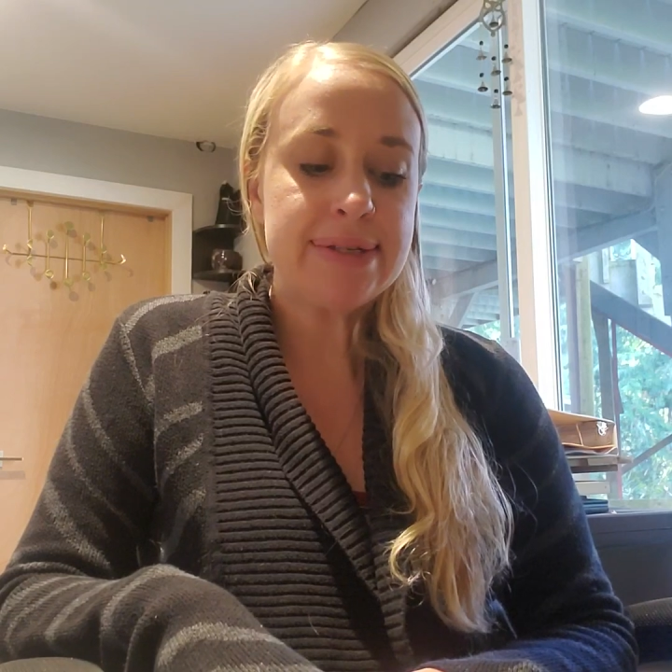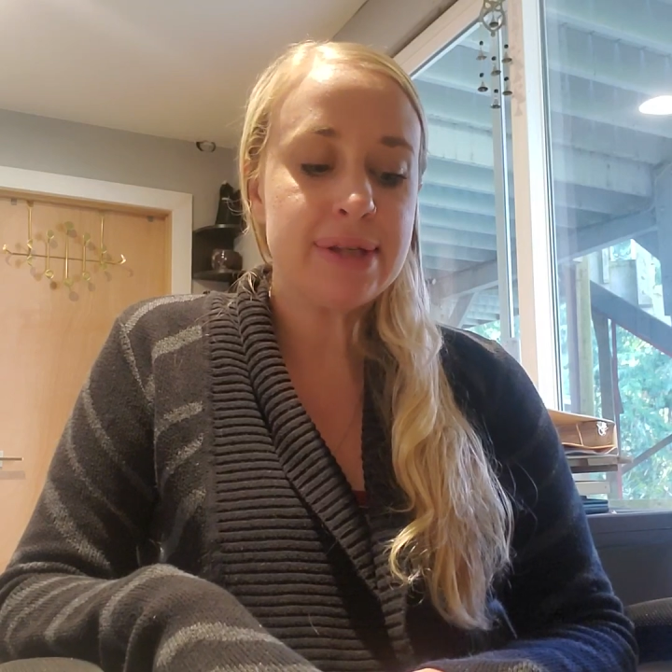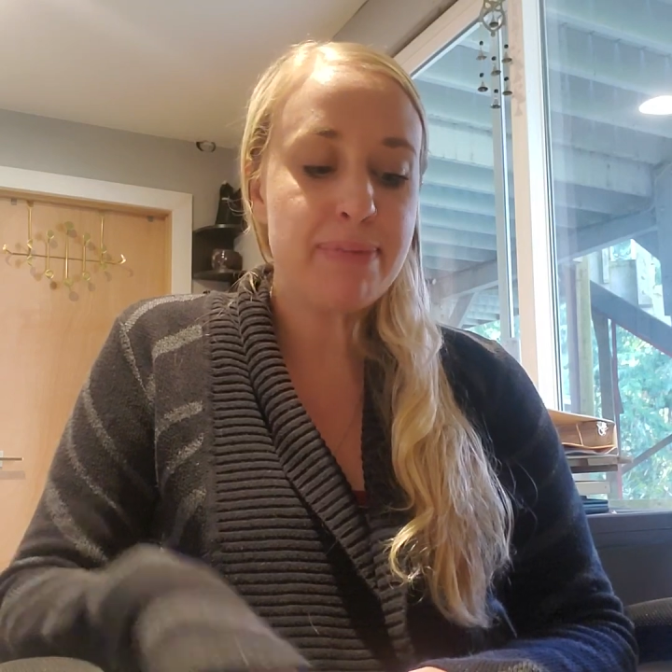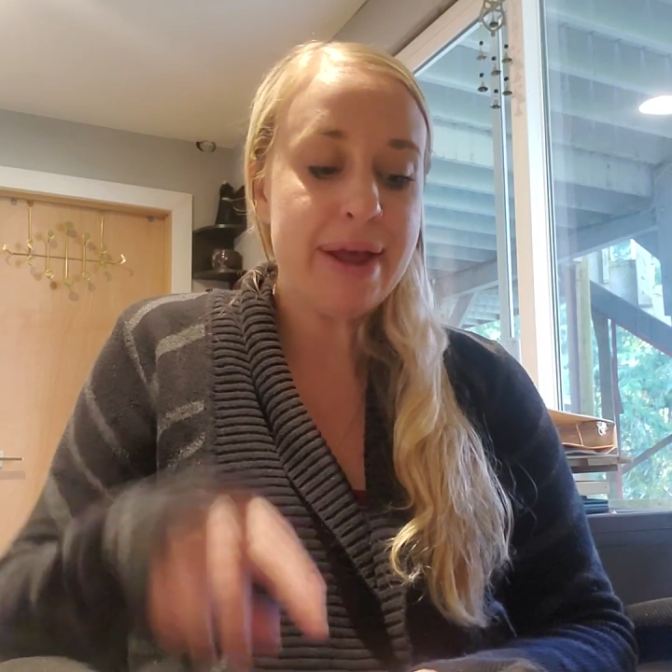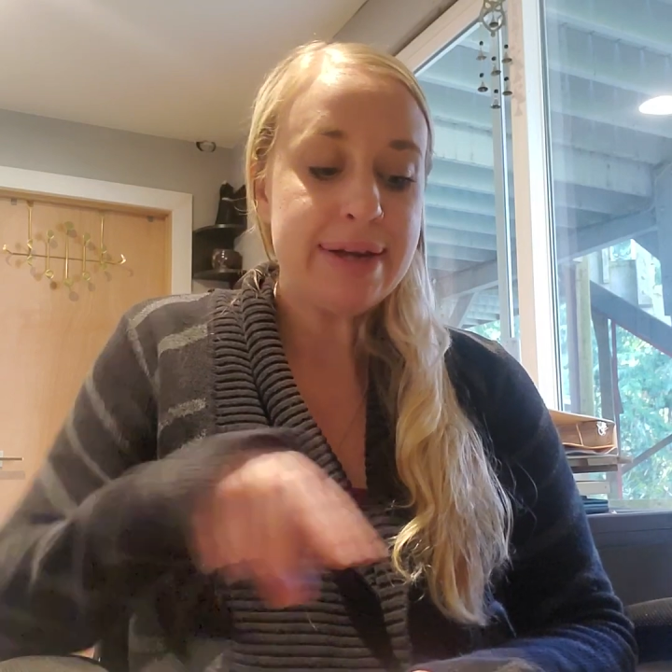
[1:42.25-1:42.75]

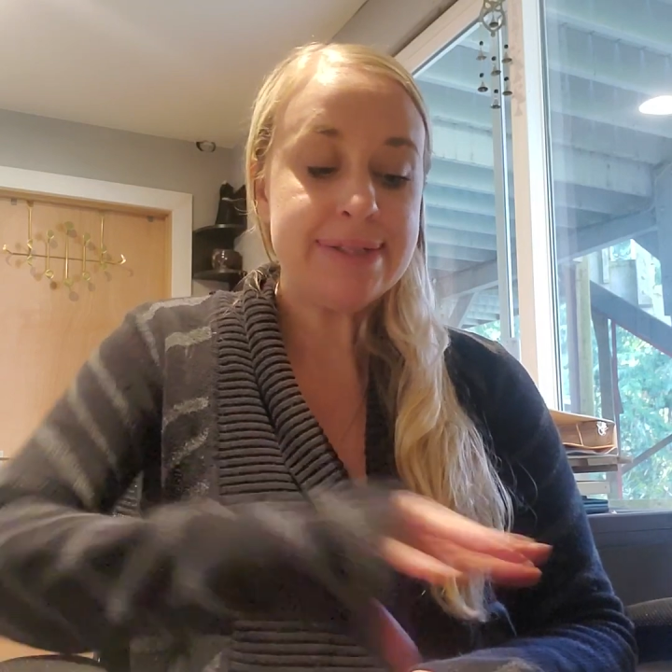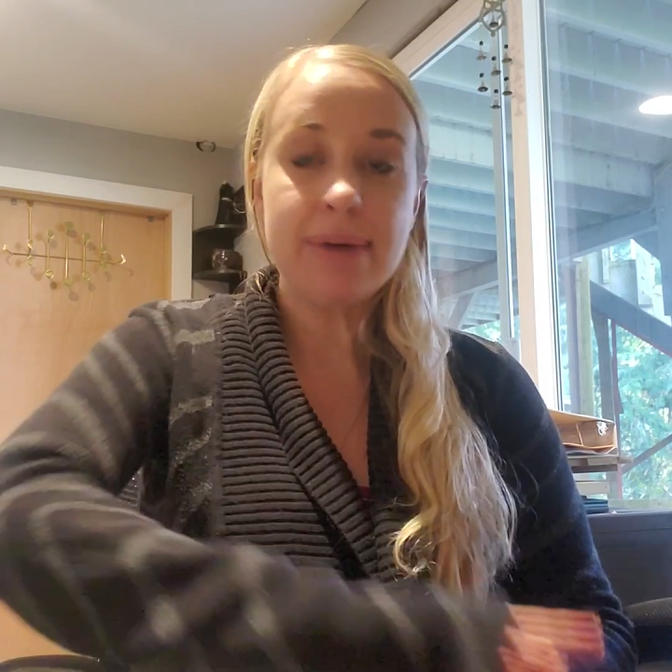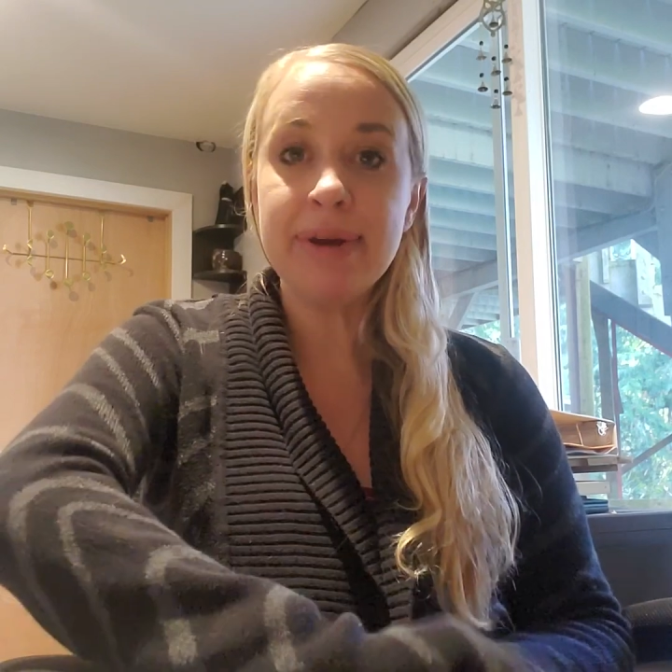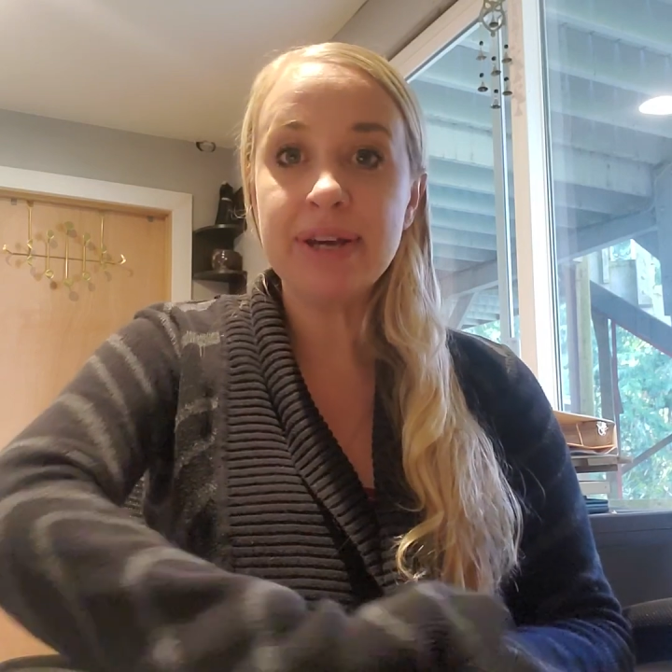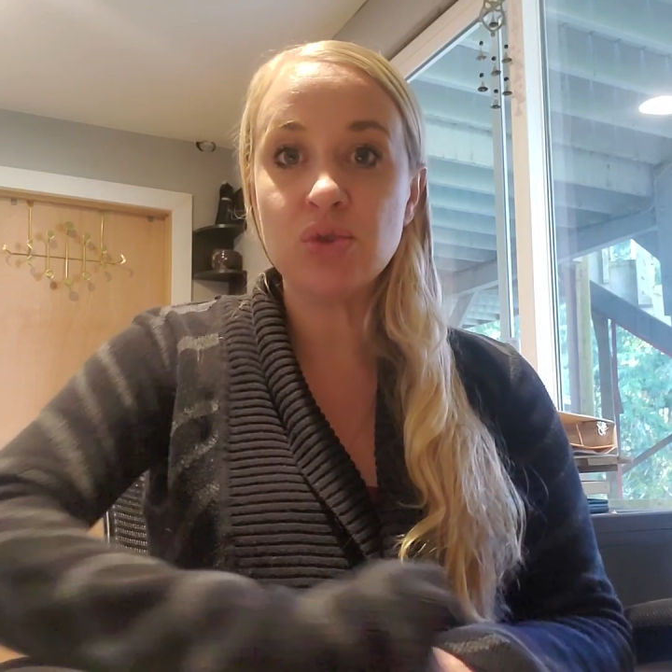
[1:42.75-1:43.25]
the
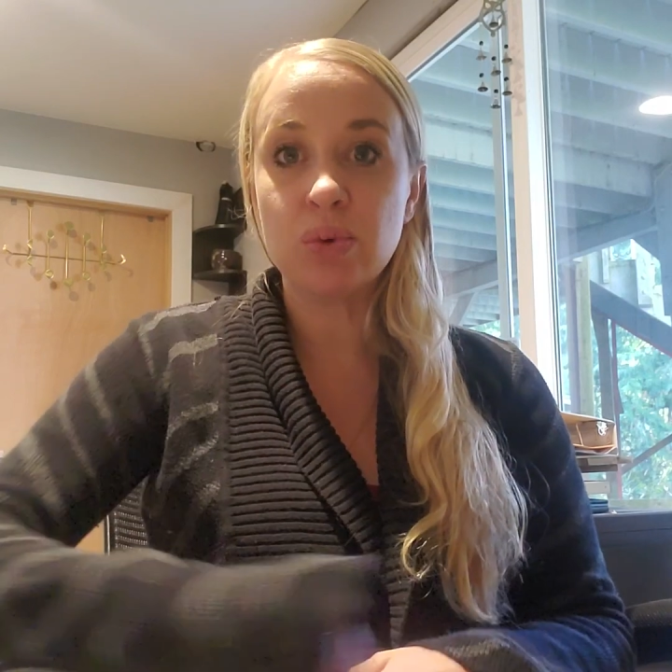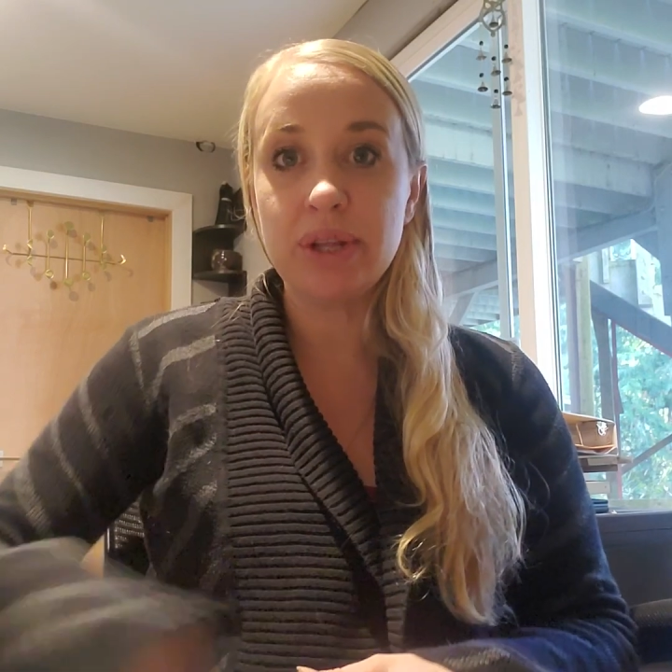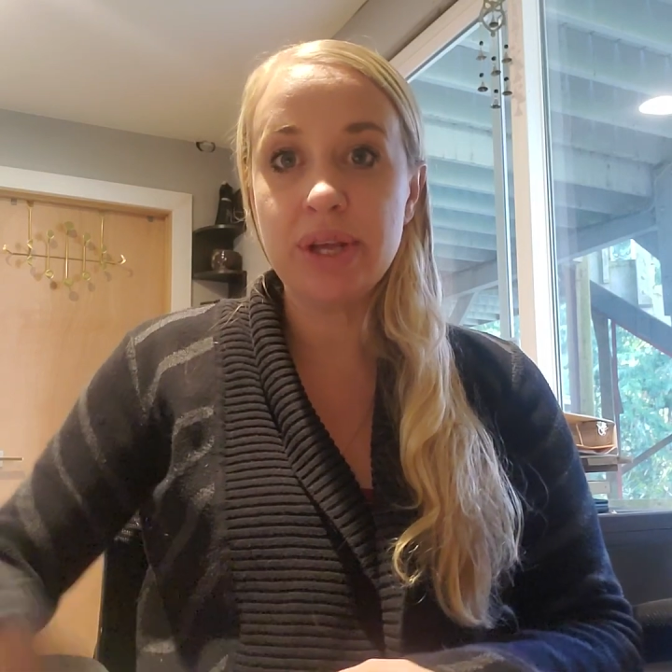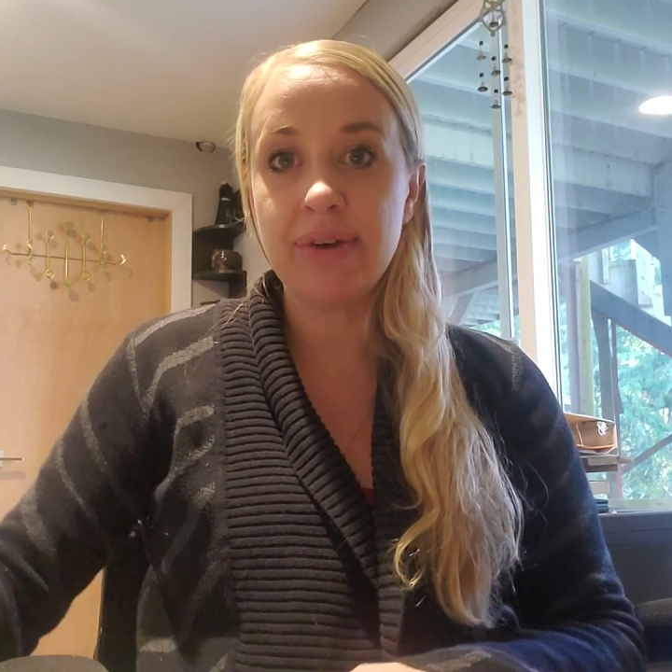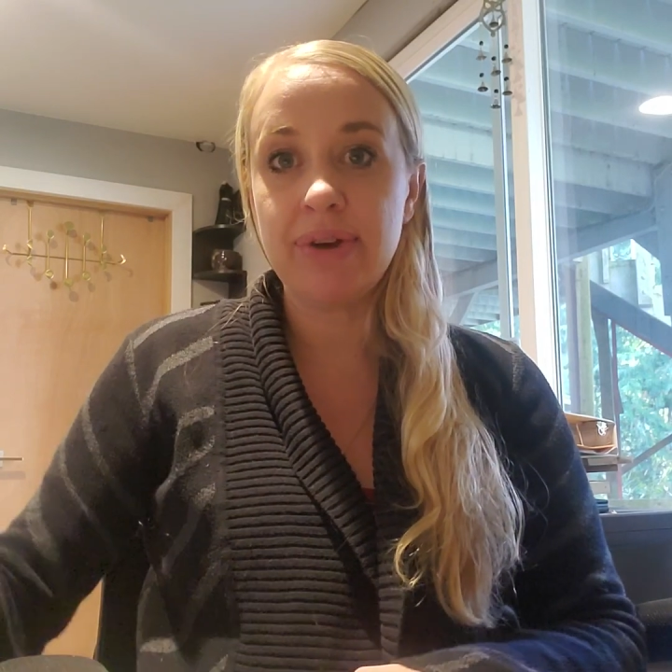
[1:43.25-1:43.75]
pandemic has
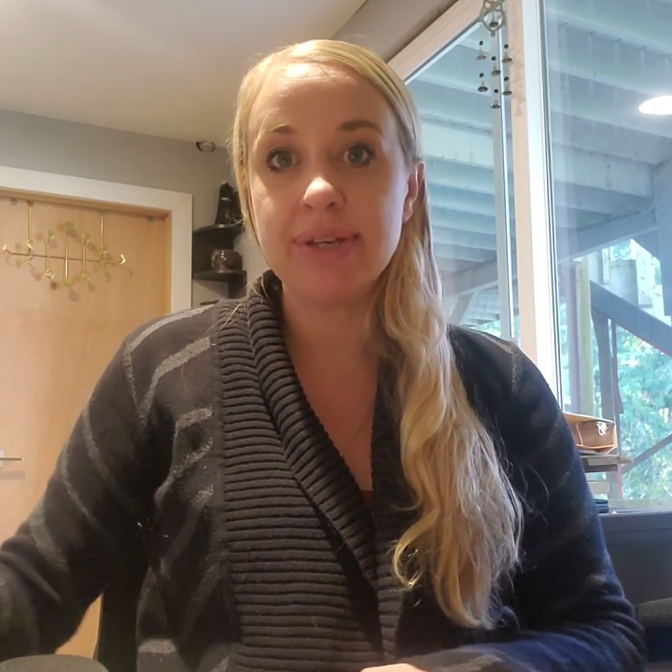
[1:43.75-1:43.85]
really given